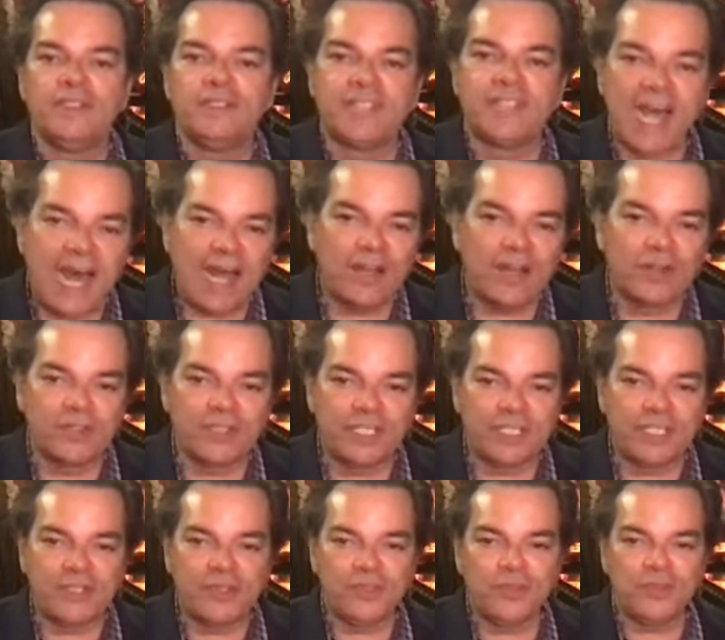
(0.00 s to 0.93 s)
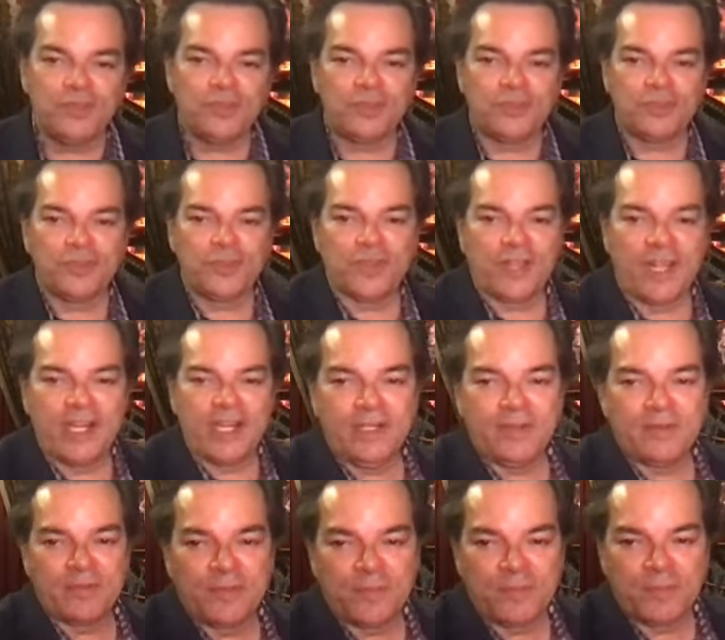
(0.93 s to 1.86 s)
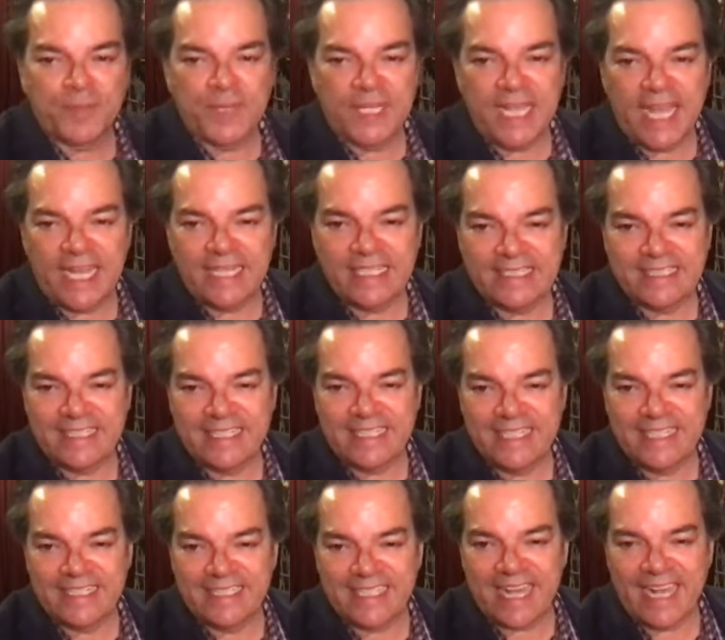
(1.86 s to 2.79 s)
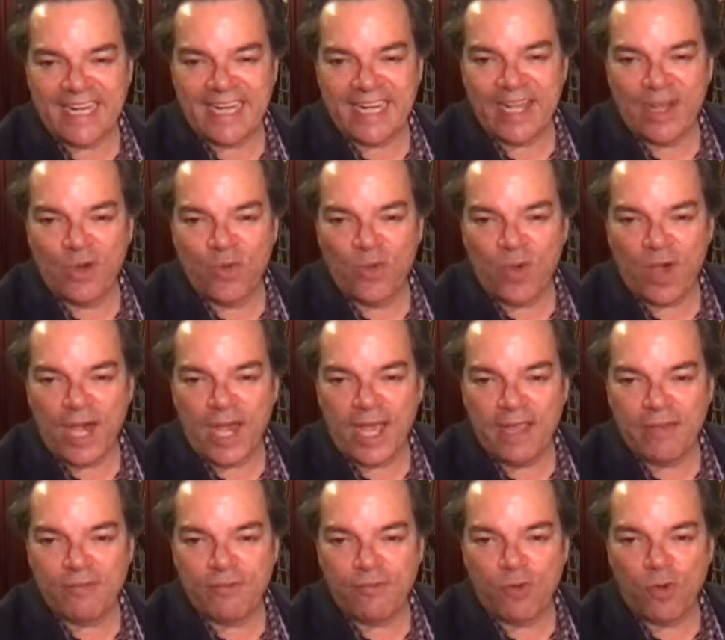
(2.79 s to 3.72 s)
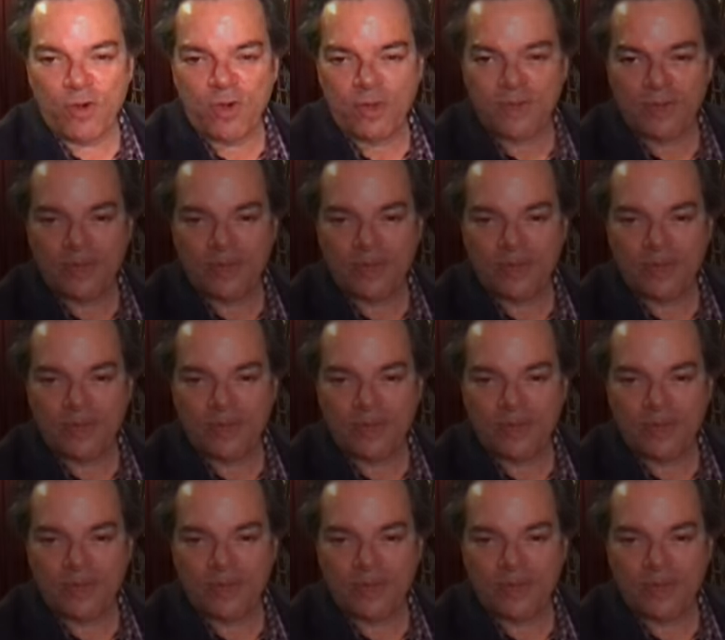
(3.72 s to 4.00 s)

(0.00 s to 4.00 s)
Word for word: dollar deals, right? bit.ly forward